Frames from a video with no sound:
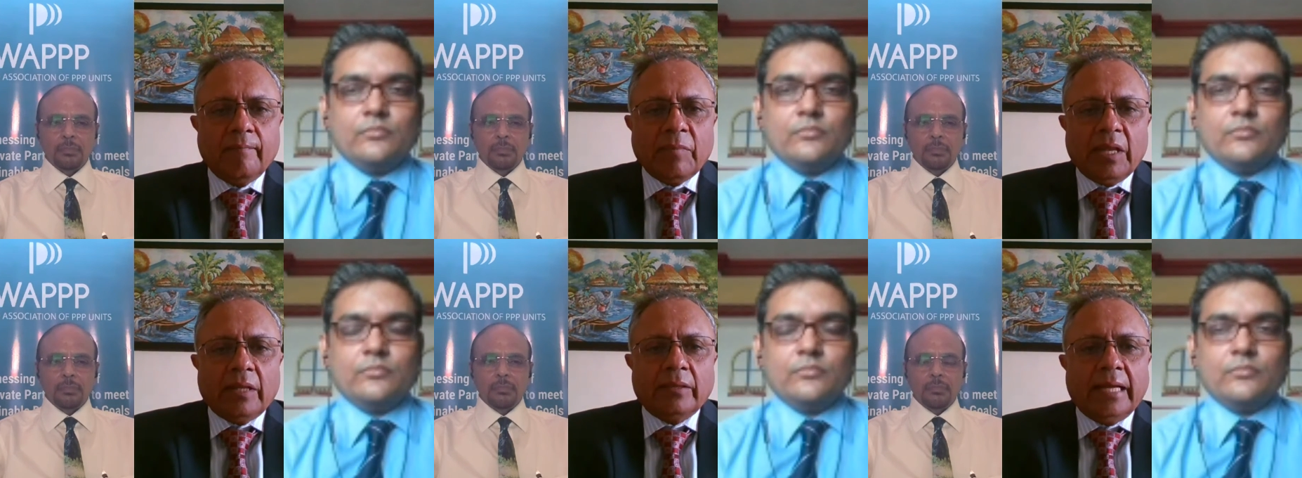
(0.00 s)

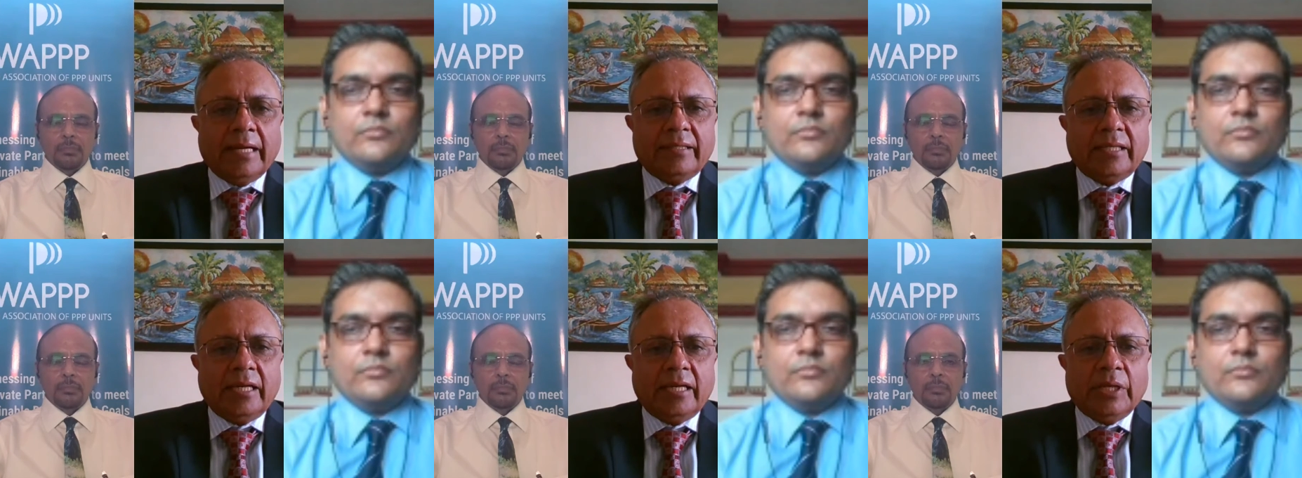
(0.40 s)
Speaker 1: that
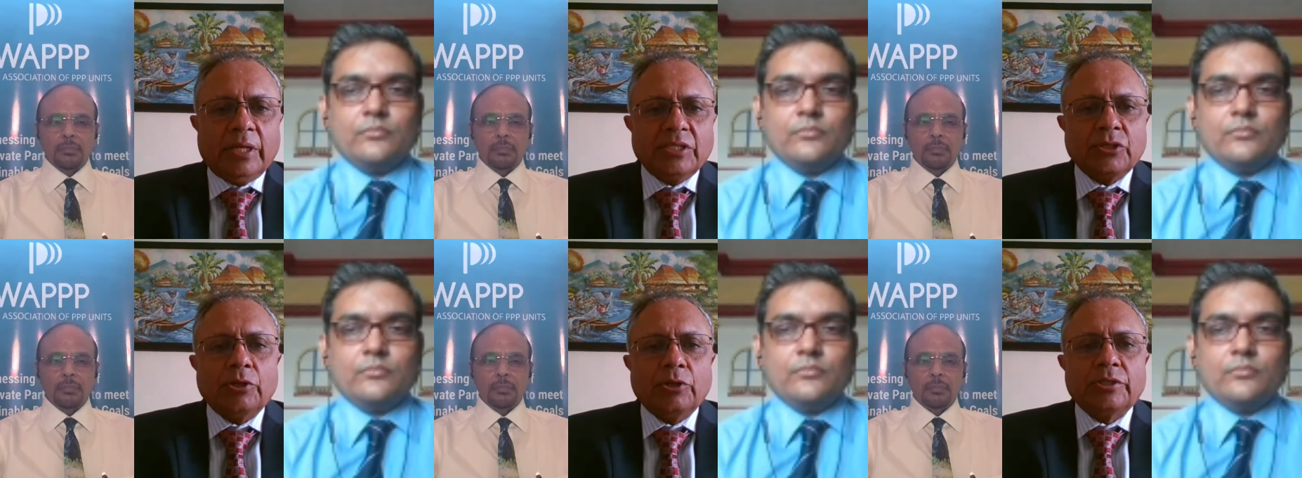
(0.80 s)
time
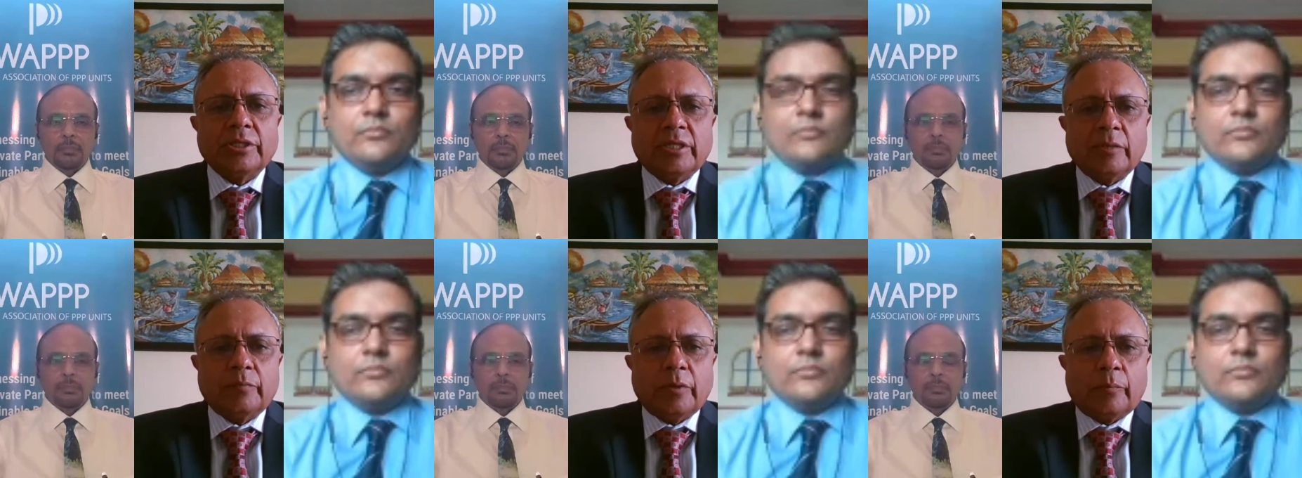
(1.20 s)

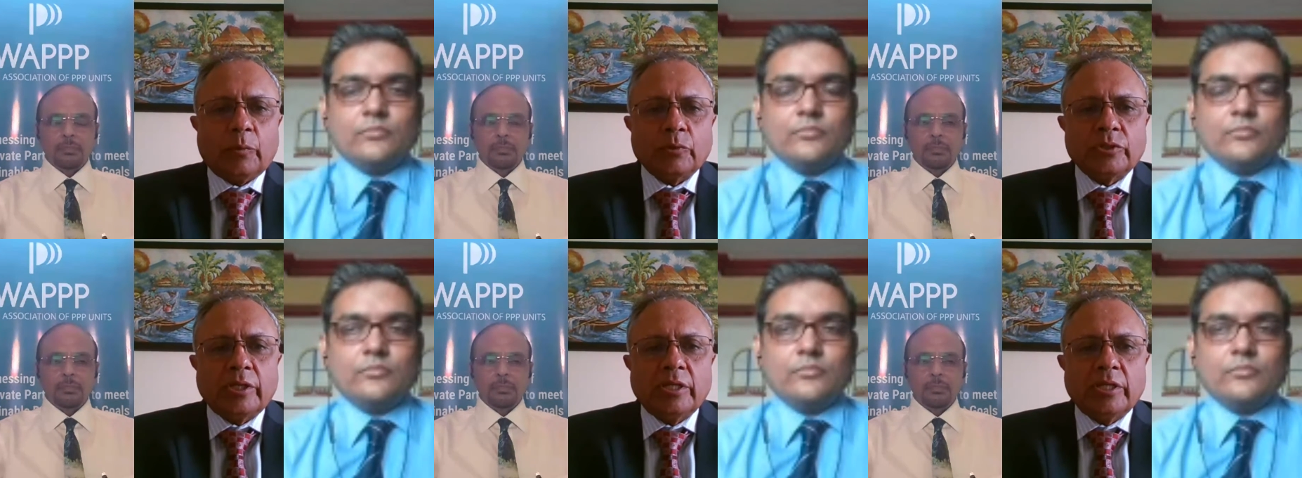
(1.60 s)
unsolicited
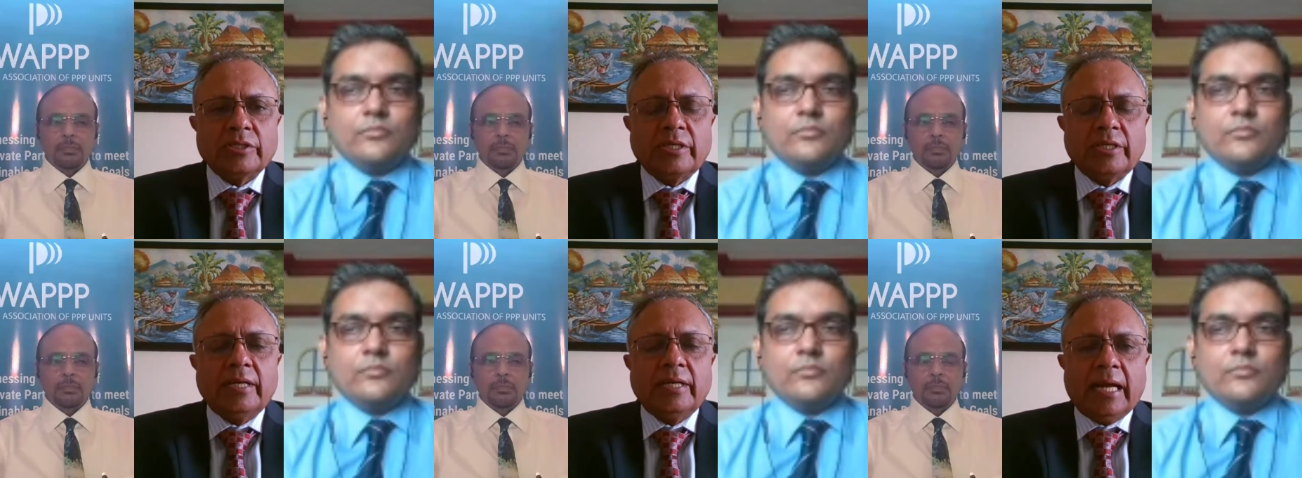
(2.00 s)
proposals
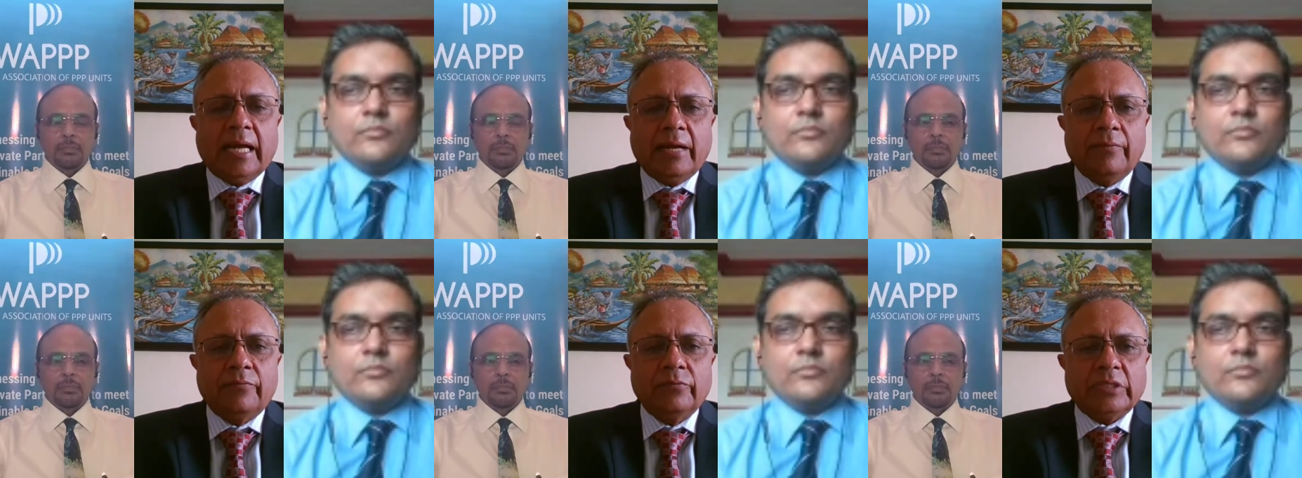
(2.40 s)
did
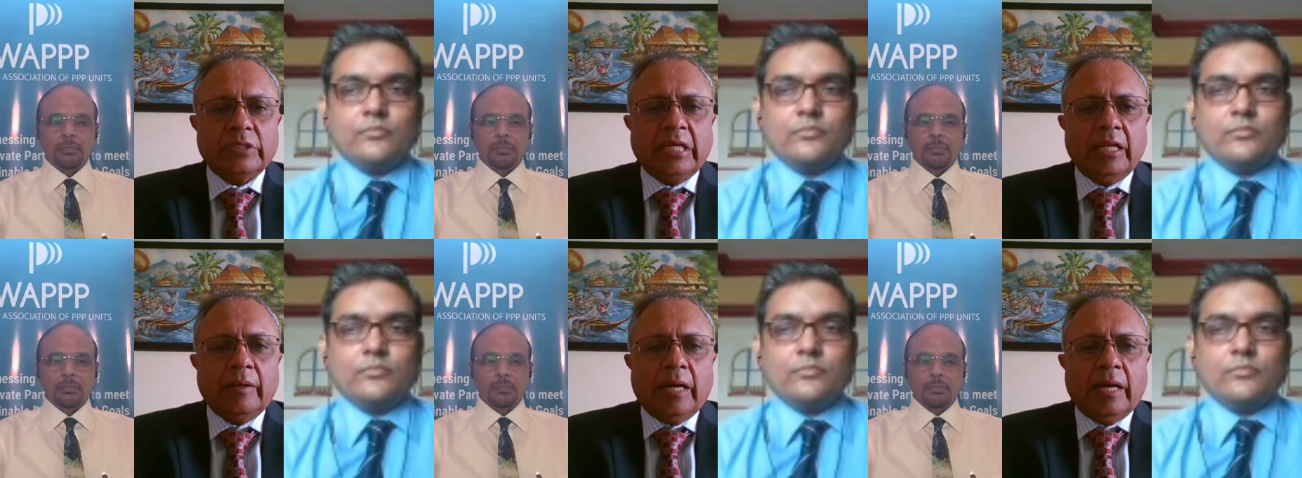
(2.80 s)
have
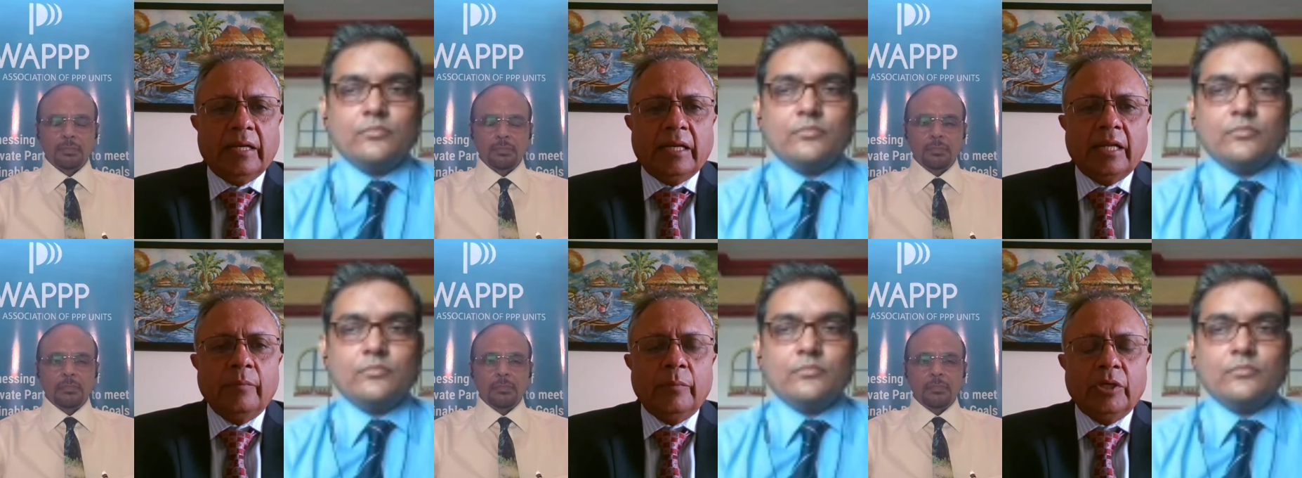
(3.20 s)
an
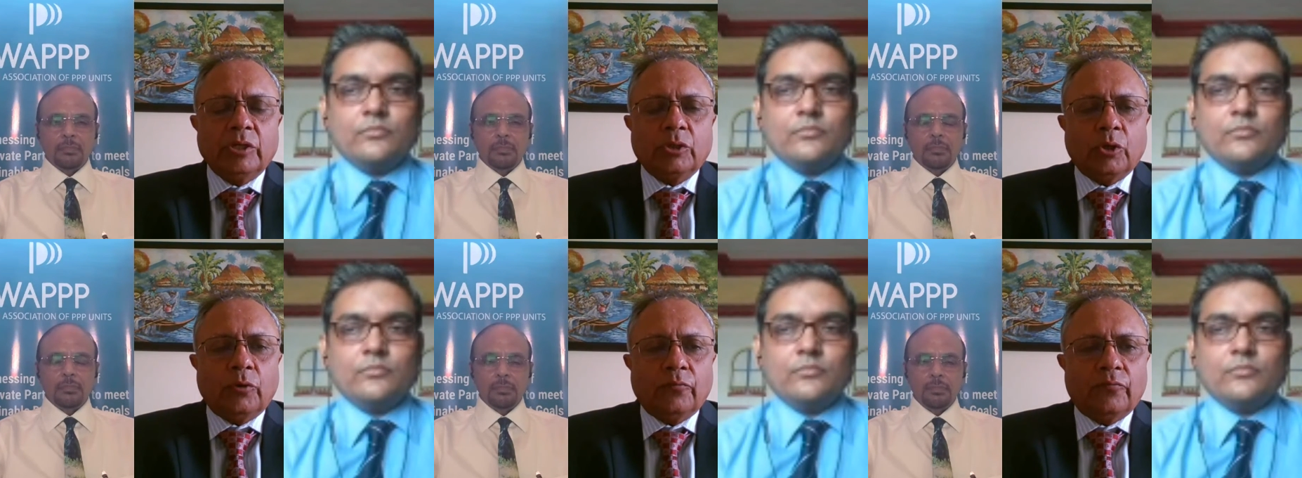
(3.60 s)
element
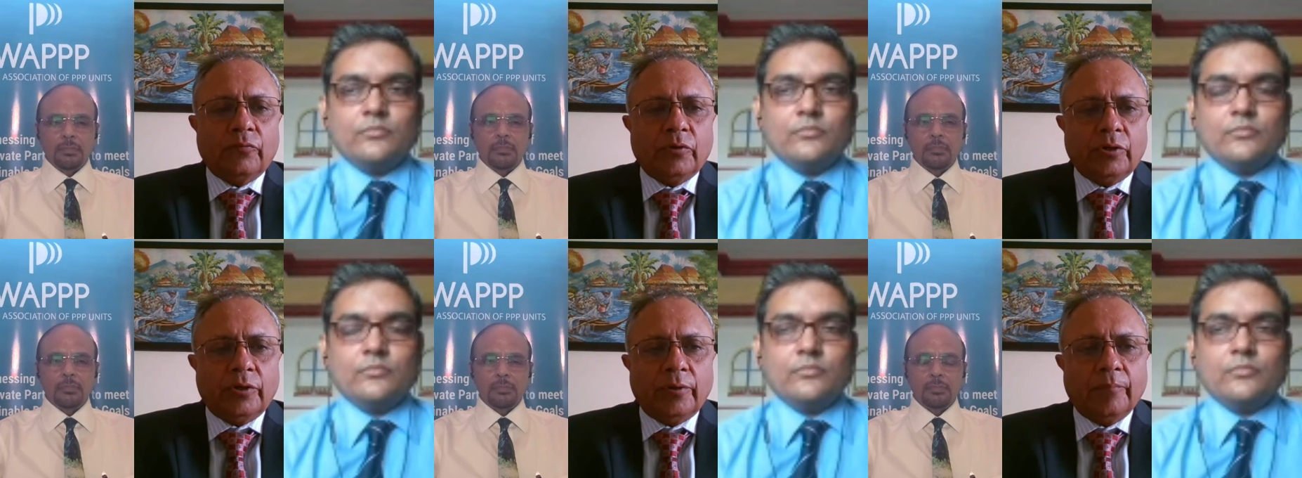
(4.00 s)
of,
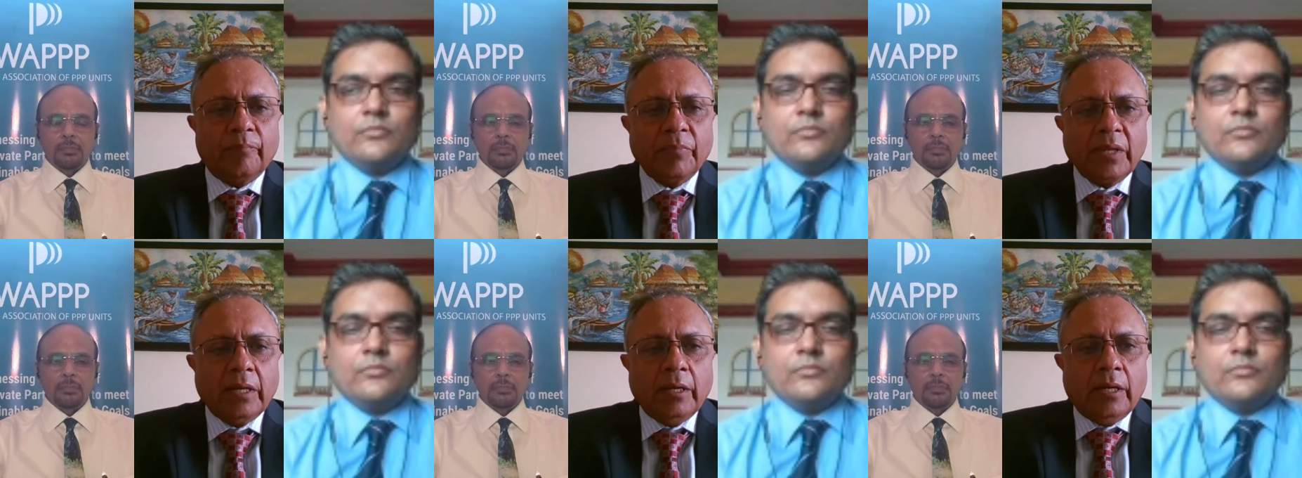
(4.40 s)

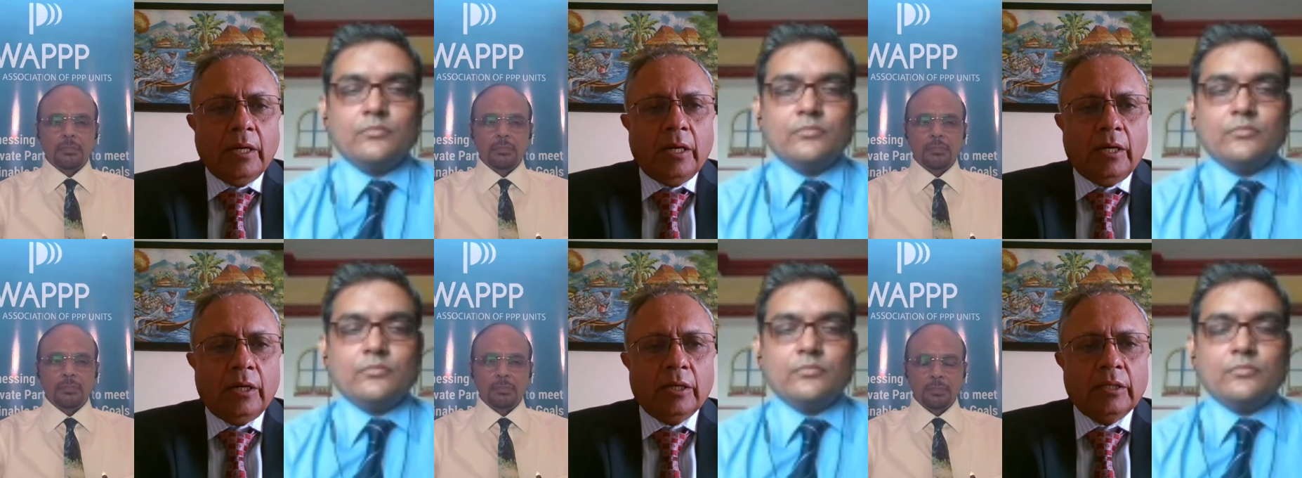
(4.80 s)

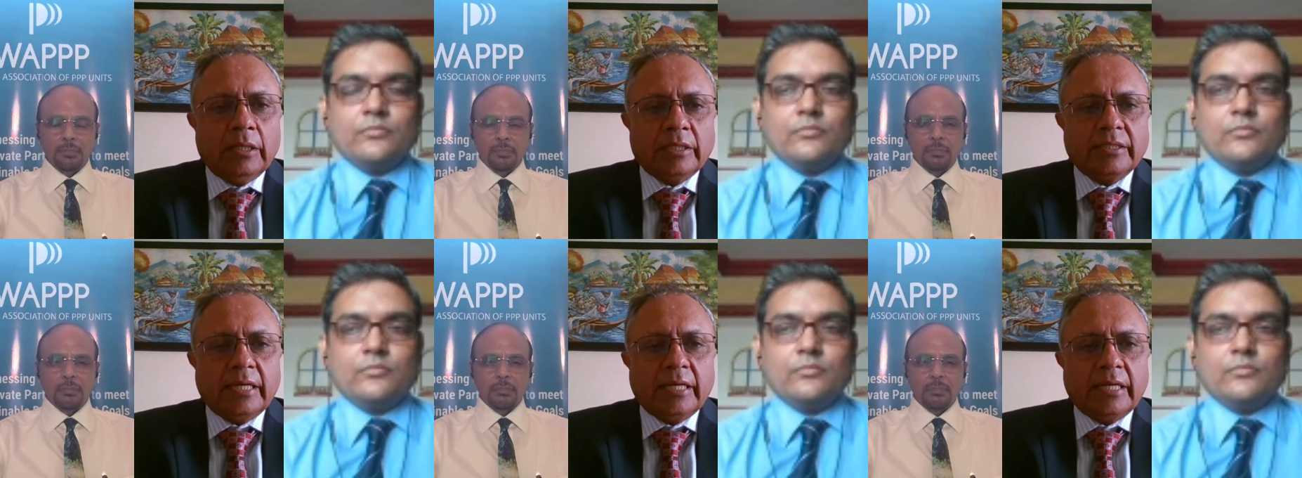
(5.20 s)
let's say,